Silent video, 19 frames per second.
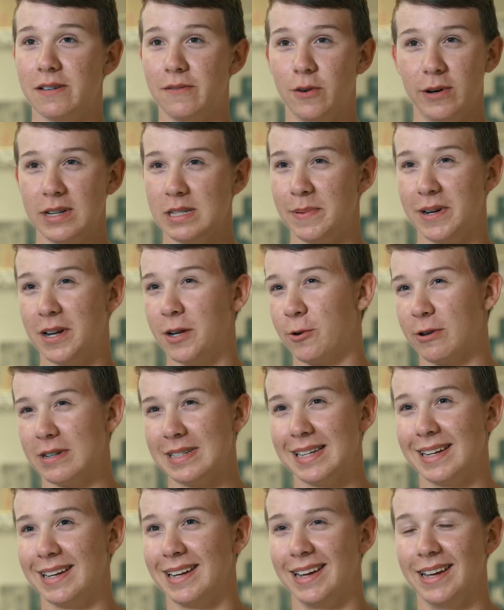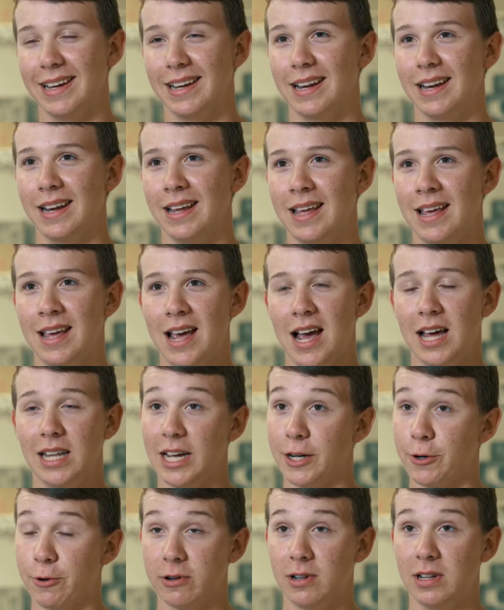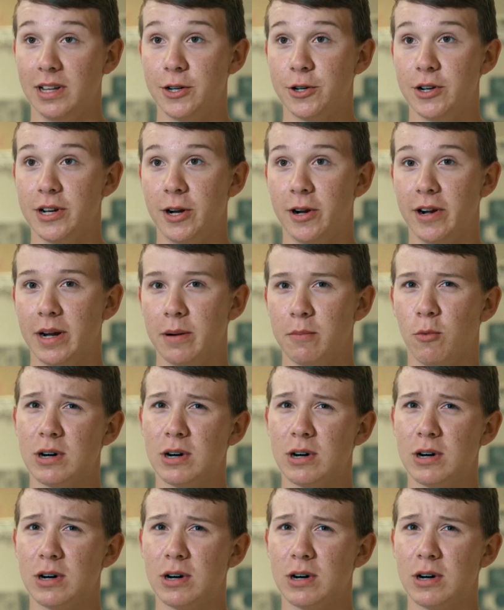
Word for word: I've always been interested in electrical engineering,